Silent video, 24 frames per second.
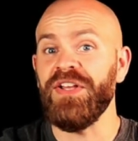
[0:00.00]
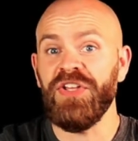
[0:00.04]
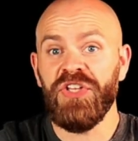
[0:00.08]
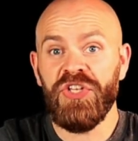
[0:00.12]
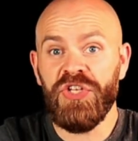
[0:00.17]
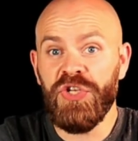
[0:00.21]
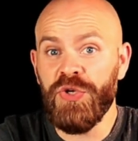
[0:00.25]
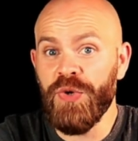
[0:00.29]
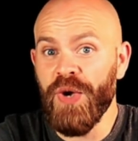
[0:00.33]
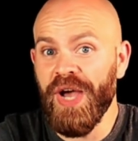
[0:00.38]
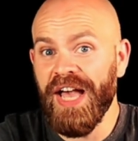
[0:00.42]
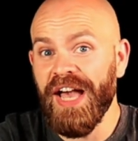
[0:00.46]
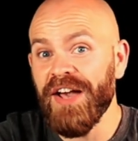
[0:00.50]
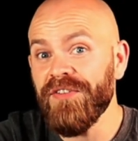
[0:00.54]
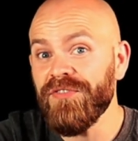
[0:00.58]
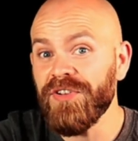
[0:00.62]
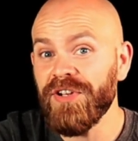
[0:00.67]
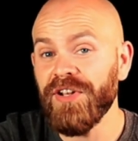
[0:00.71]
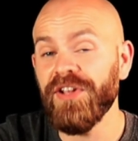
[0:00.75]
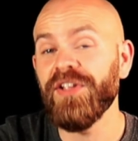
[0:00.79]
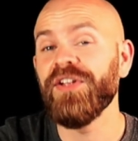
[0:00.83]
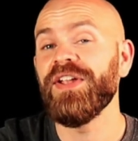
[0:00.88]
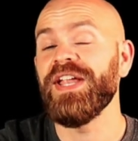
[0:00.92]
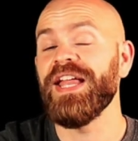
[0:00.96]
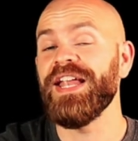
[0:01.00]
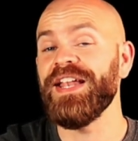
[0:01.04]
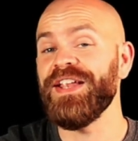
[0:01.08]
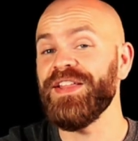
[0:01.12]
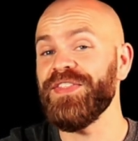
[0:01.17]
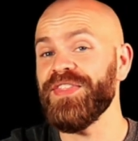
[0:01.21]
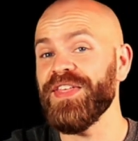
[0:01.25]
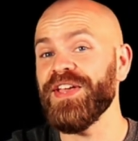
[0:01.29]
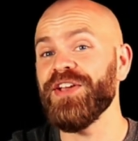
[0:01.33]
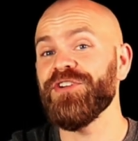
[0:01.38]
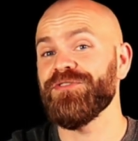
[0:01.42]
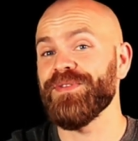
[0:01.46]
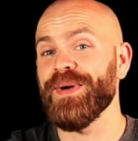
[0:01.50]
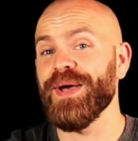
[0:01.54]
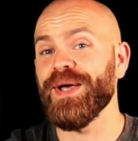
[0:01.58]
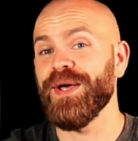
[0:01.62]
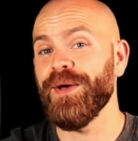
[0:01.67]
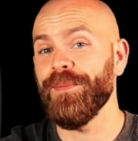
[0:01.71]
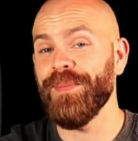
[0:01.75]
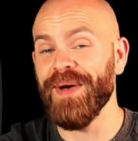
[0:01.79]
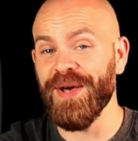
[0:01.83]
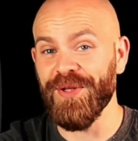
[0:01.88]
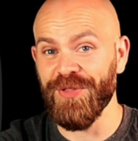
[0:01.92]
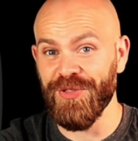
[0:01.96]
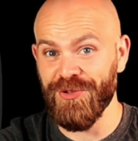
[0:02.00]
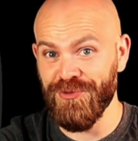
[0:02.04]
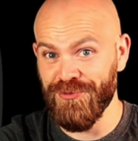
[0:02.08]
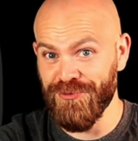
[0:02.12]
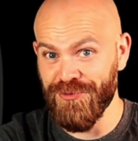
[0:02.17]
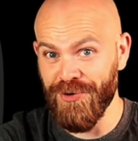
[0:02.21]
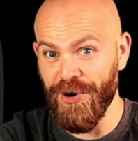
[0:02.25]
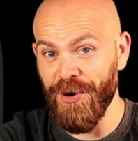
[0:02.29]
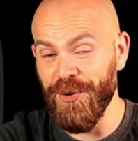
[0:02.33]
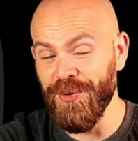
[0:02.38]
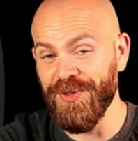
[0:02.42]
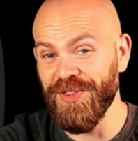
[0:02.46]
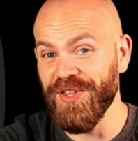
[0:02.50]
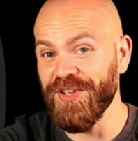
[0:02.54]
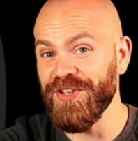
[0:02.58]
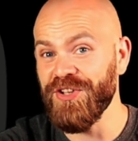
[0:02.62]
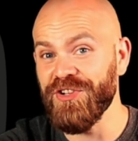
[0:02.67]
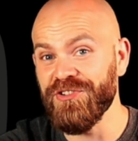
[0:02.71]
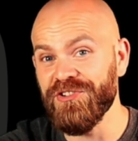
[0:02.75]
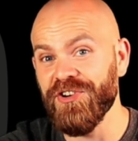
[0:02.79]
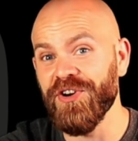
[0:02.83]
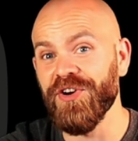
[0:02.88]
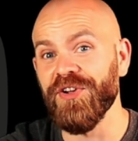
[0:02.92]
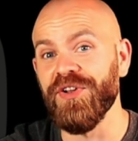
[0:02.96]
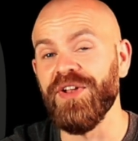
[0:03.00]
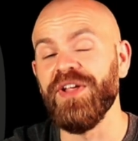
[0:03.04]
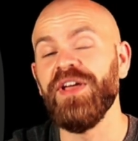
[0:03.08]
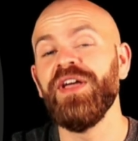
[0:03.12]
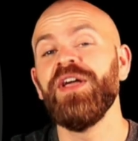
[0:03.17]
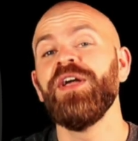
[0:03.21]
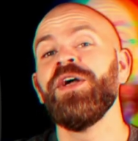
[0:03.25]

You haven't learned anything about the road that you're on.